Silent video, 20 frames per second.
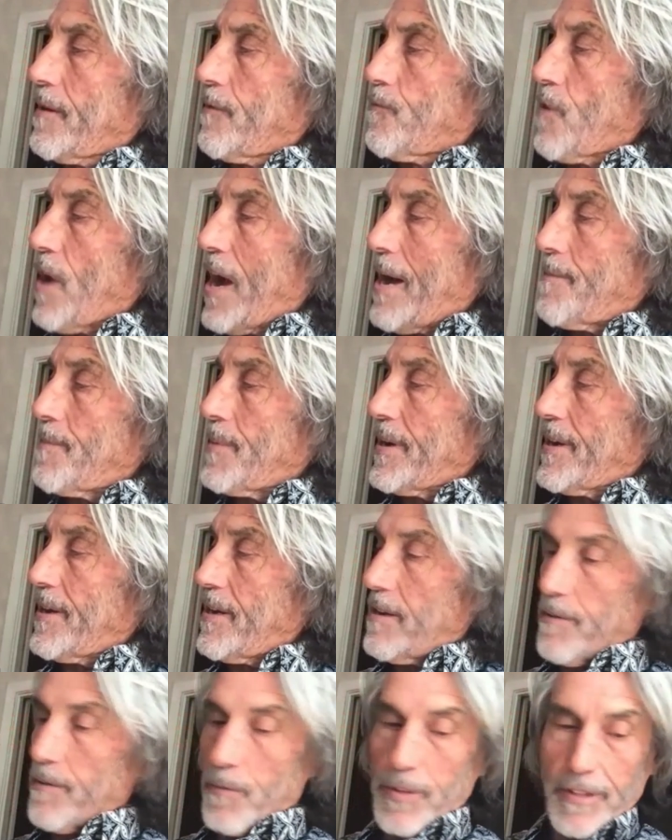
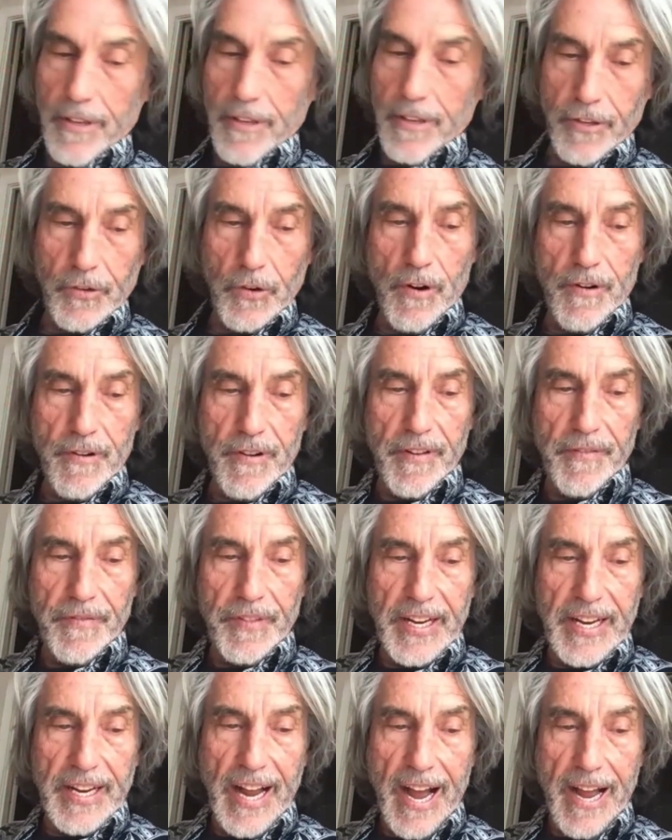Ramana, with the story of
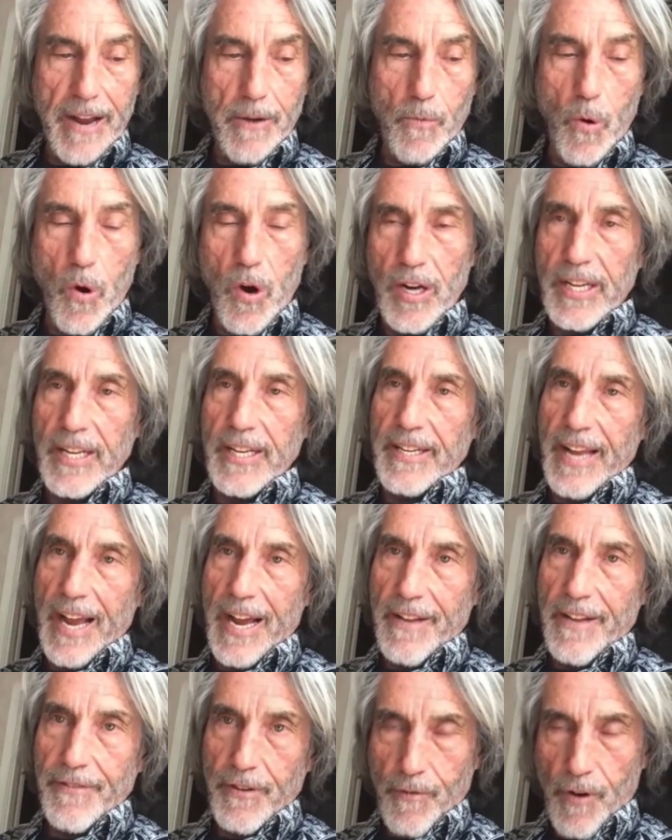the guy walking
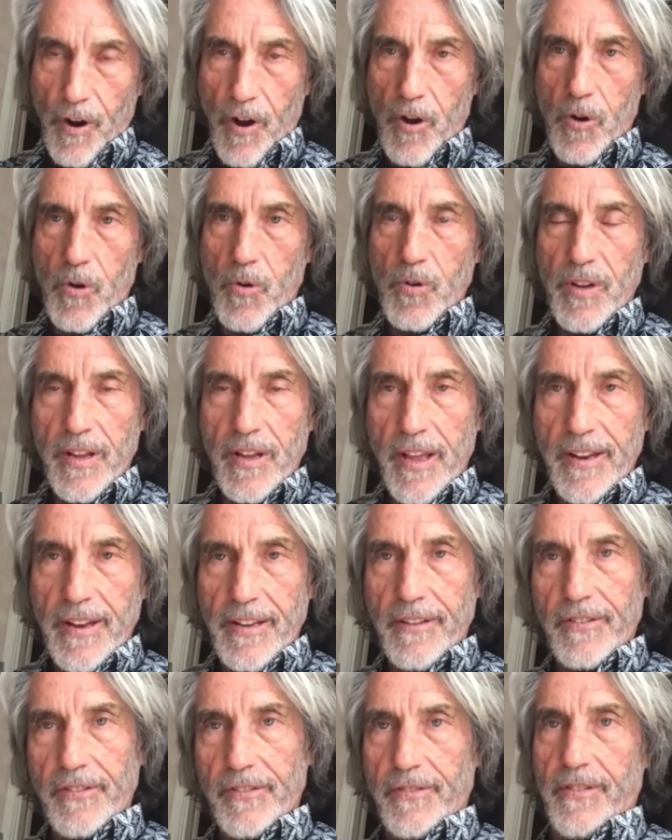down the road and
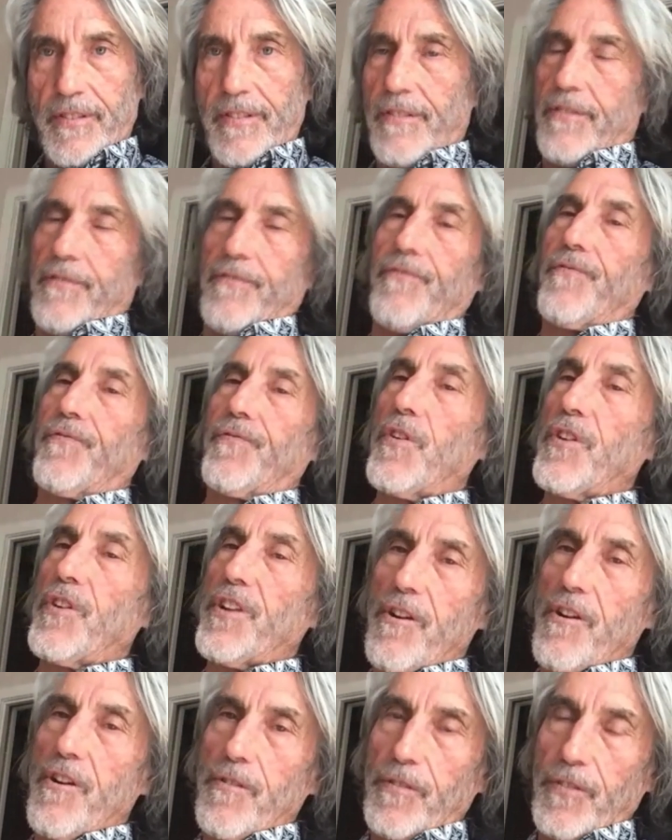his foot
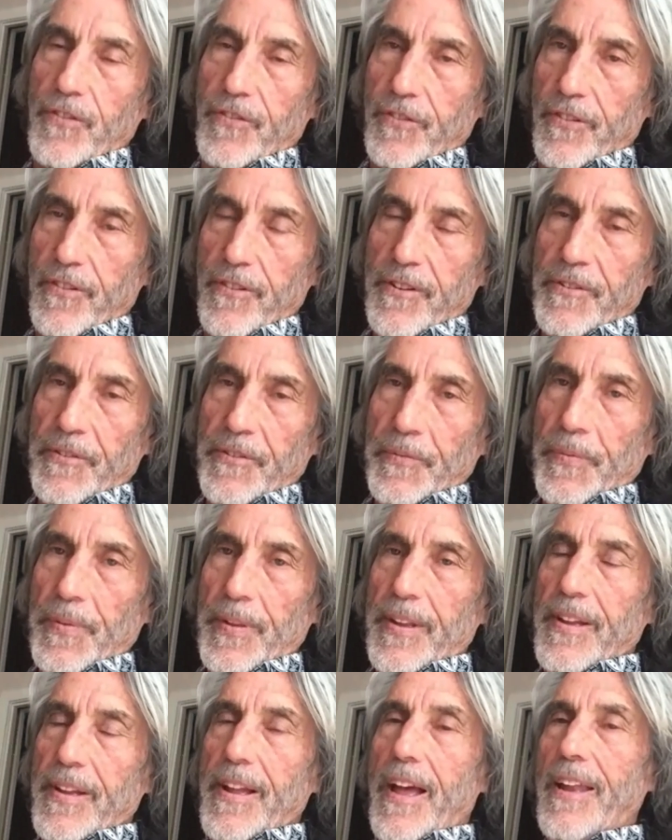hurts,
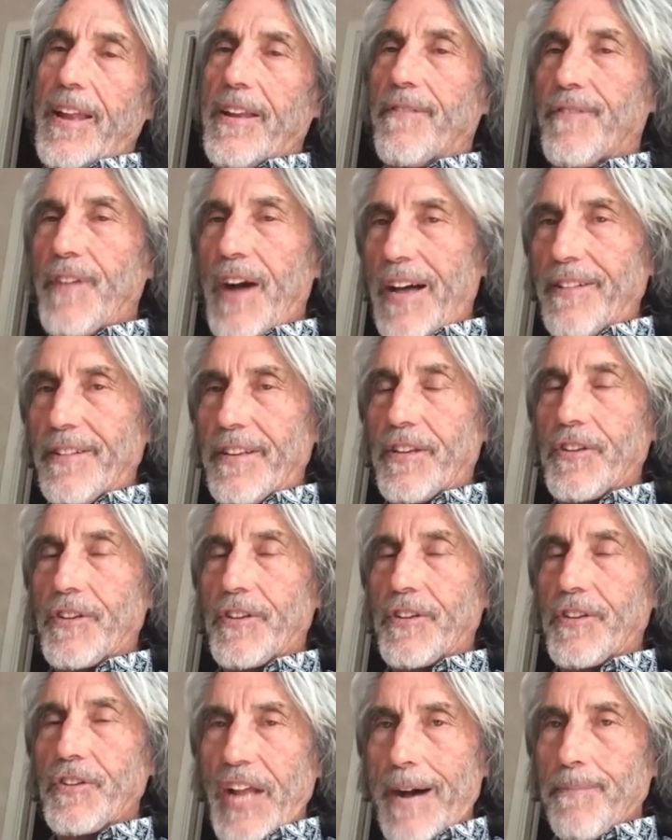and he finally
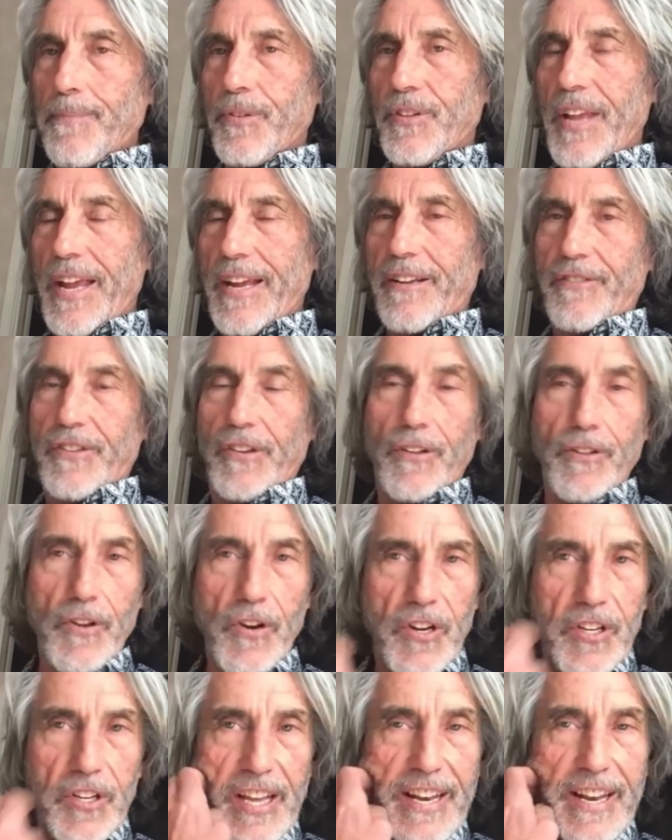stops, takes a
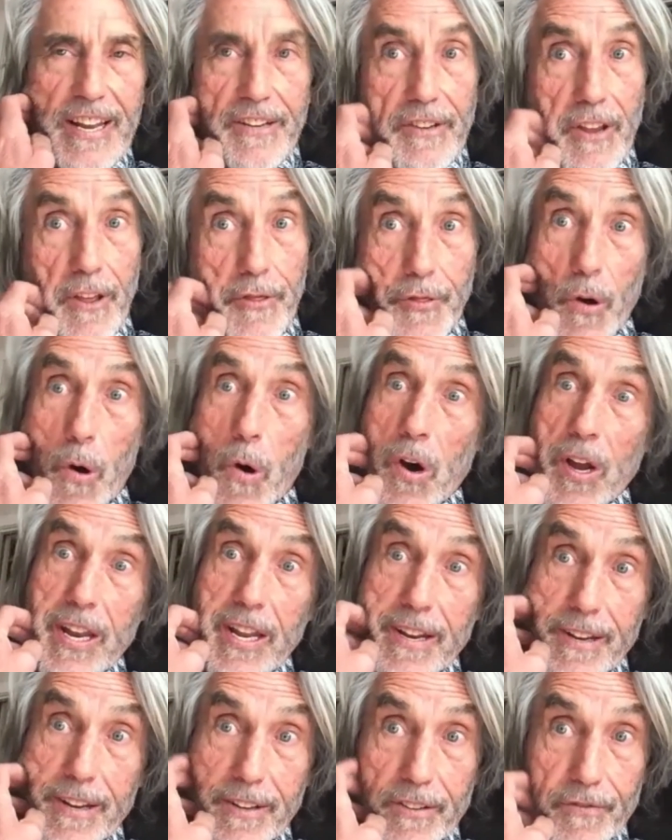look, and there's a
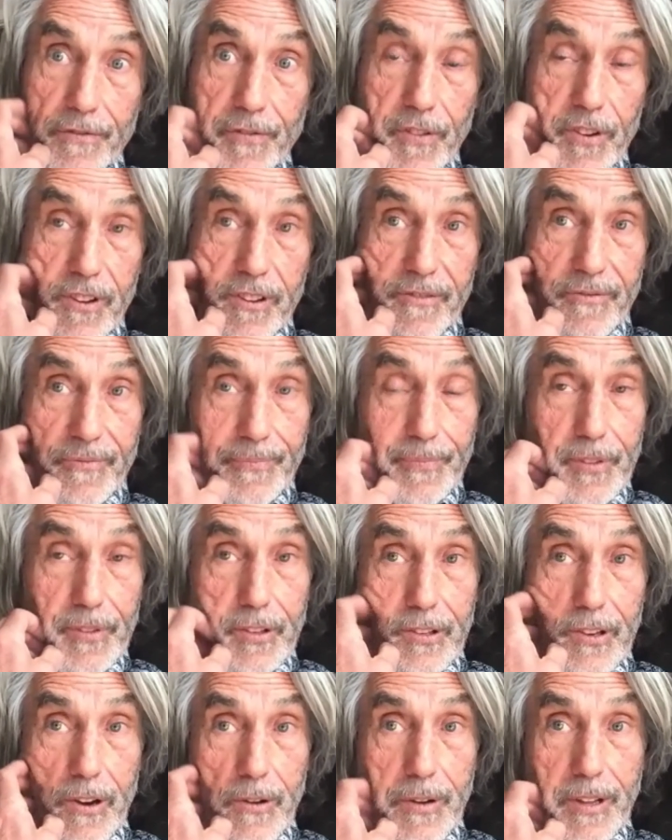thorn in his foot.
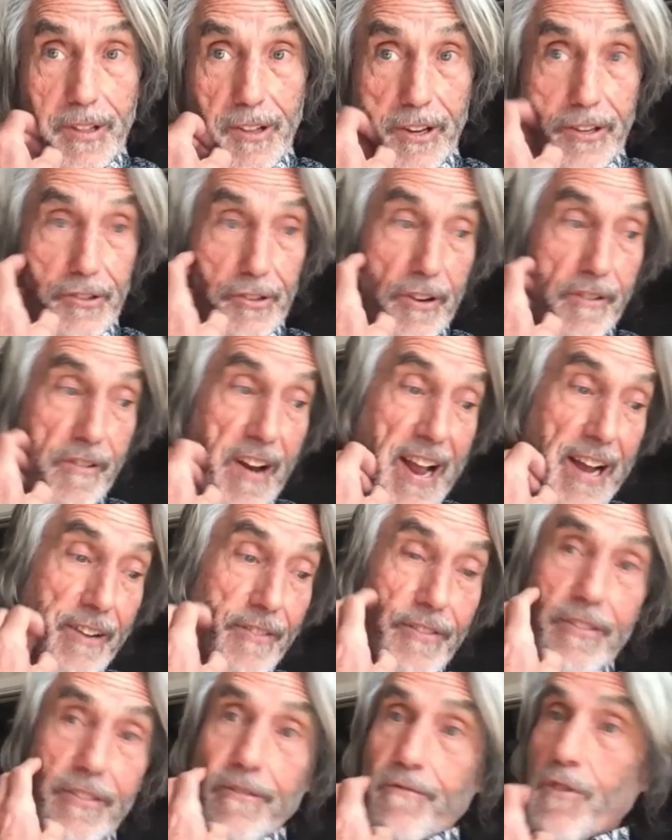So he looks
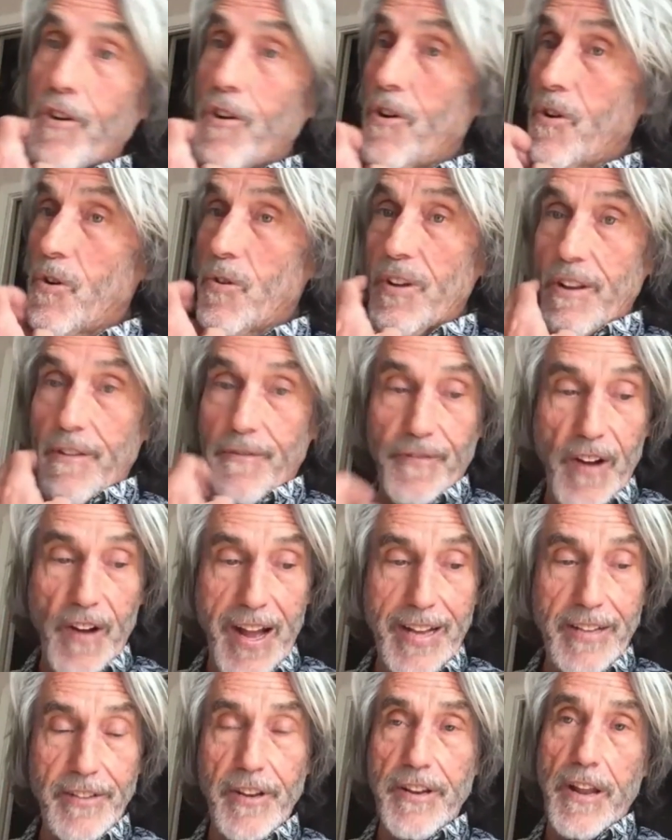around the road and he
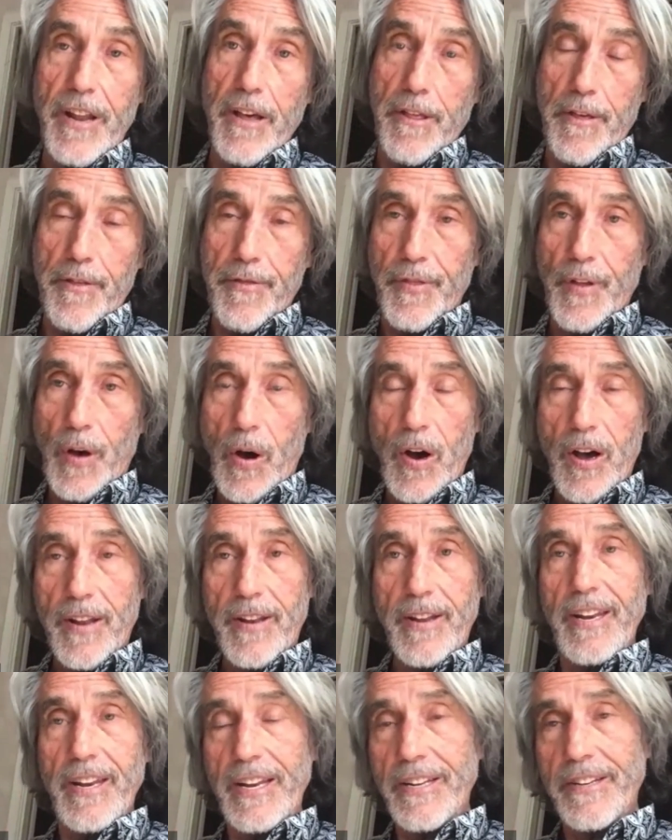finds another thorn,
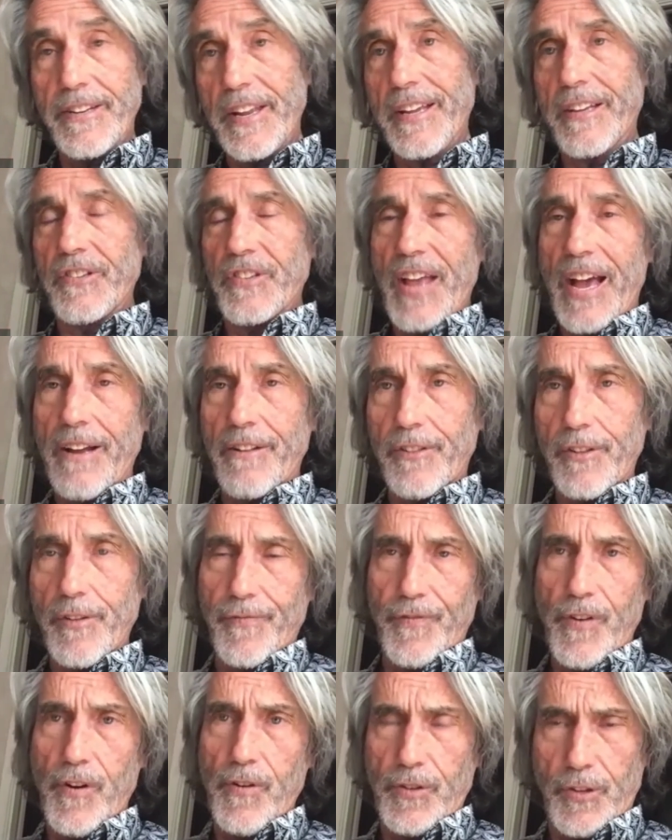and he digs out the
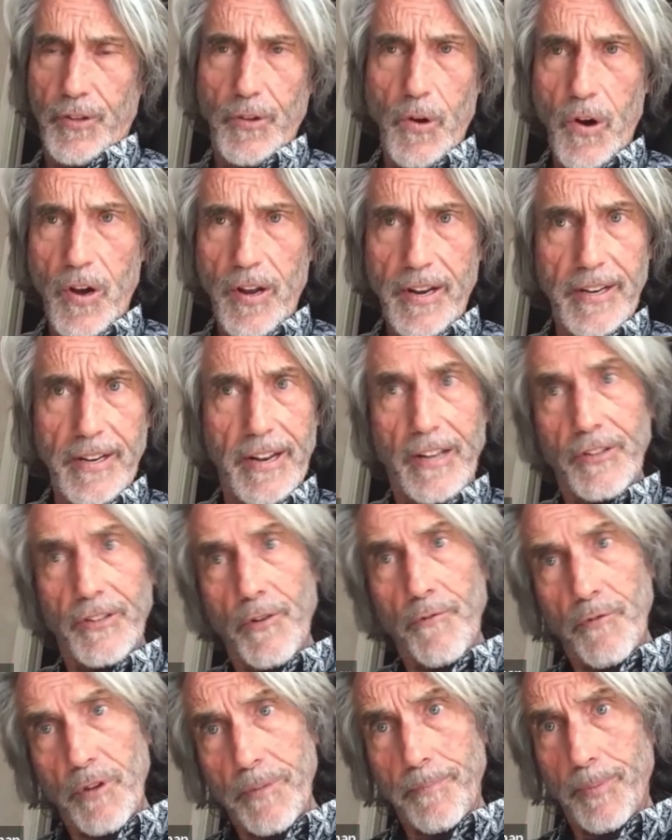first thorn. He
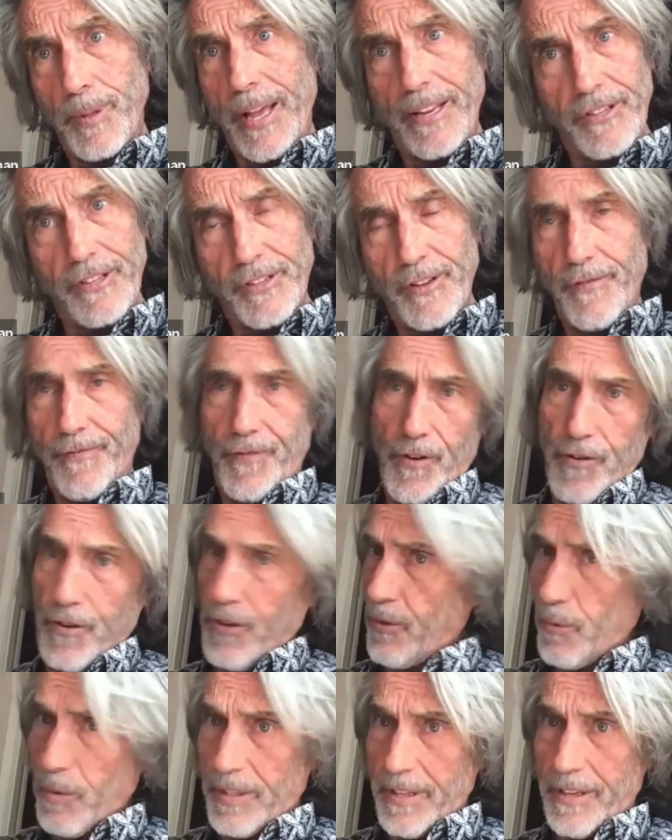doesn't replace the
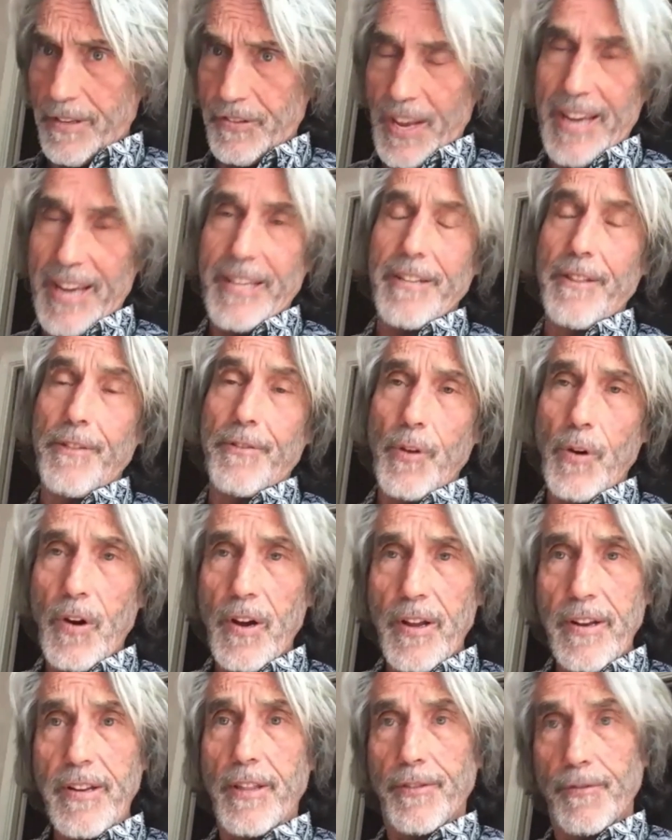first with the second thorn. He